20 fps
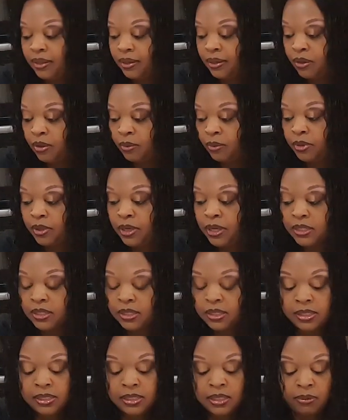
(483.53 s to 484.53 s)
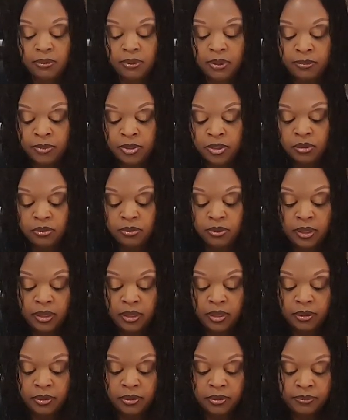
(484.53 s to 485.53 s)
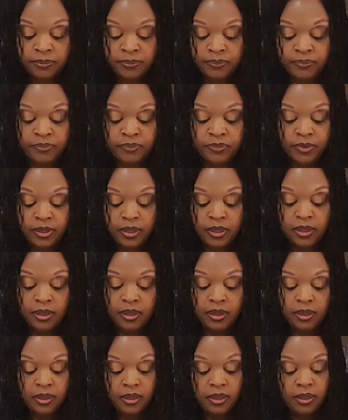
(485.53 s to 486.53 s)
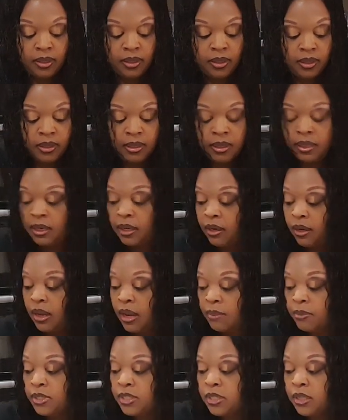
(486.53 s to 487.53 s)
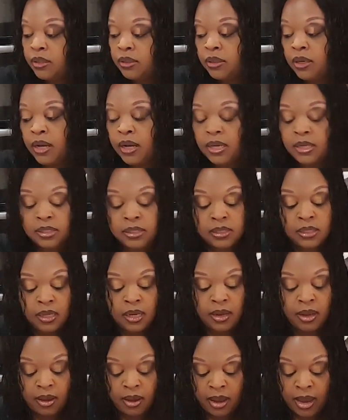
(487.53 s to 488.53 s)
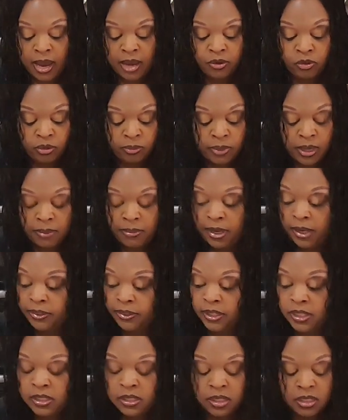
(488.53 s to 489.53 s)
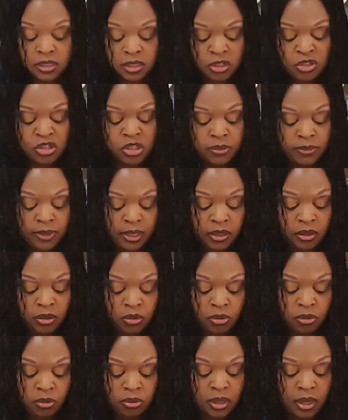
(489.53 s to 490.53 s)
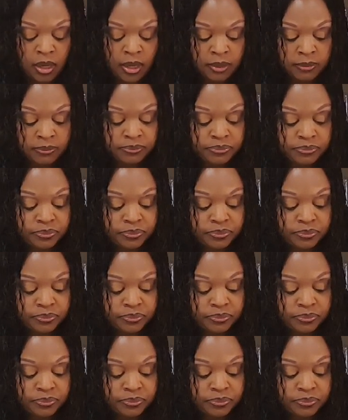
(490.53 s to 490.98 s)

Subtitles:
I hope you guys can see what I'm doing here. Now, I'm going to tell you guys, I make this dish. I used to make it a whole lot.